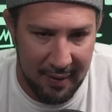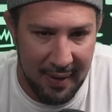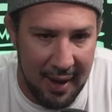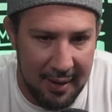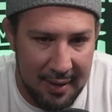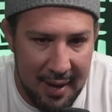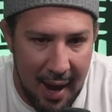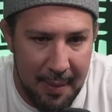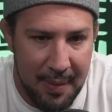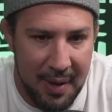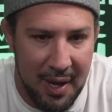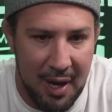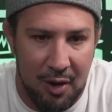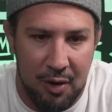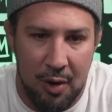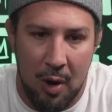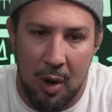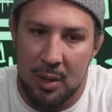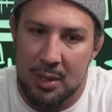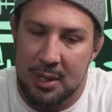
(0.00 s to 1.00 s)
It's that time of
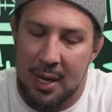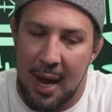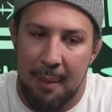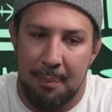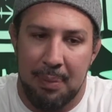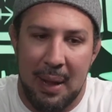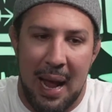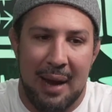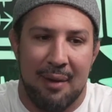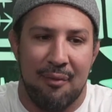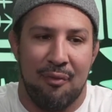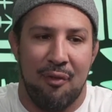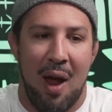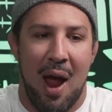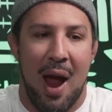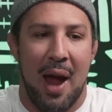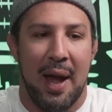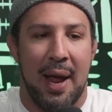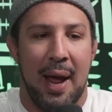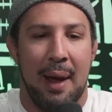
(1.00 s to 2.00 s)
year. No, it's not Black
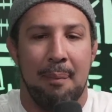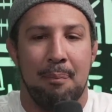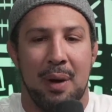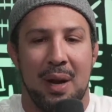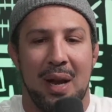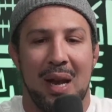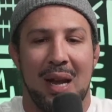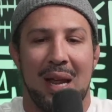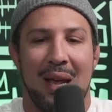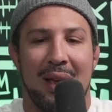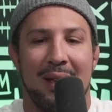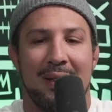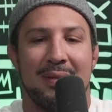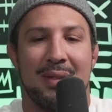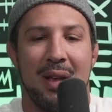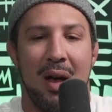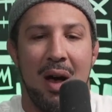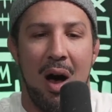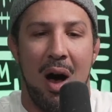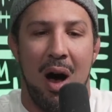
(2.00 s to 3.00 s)
Friday, but it
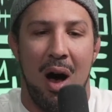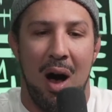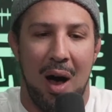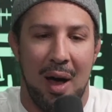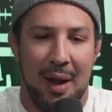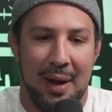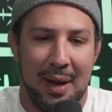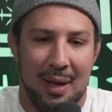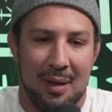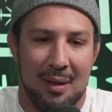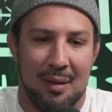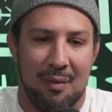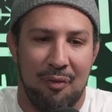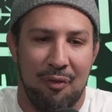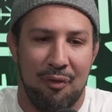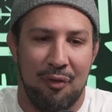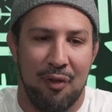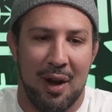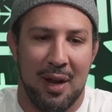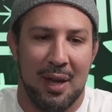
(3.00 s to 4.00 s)
is Onnit's
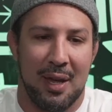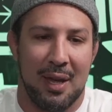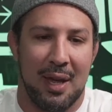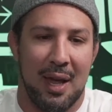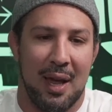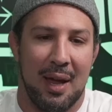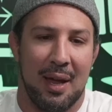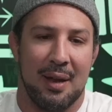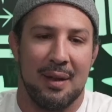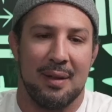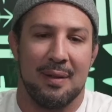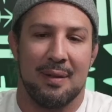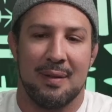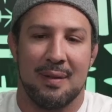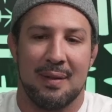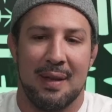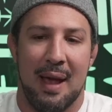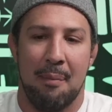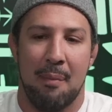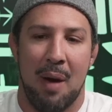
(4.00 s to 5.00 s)
freaking
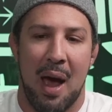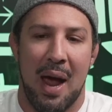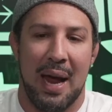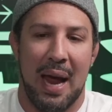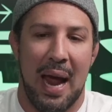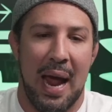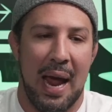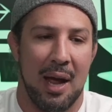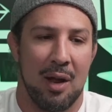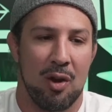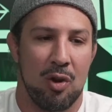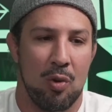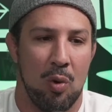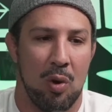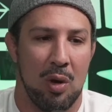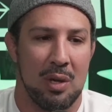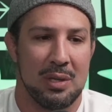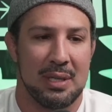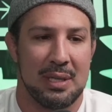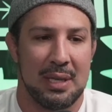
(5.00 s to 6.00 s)
semi
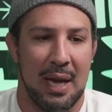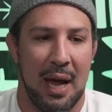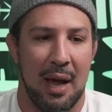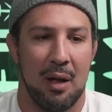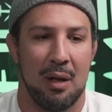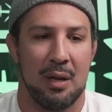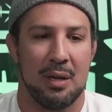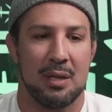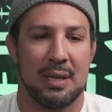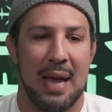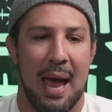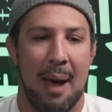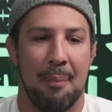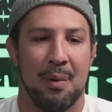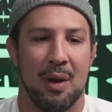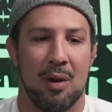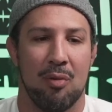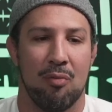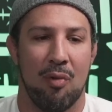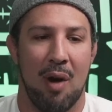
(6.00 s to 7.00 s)
annual sale and it's
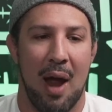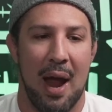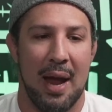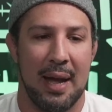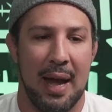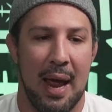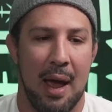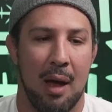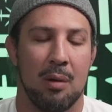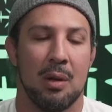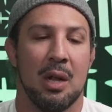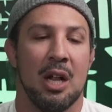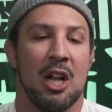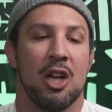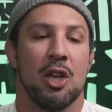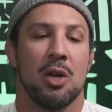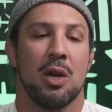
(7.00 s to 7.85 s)
happening right now.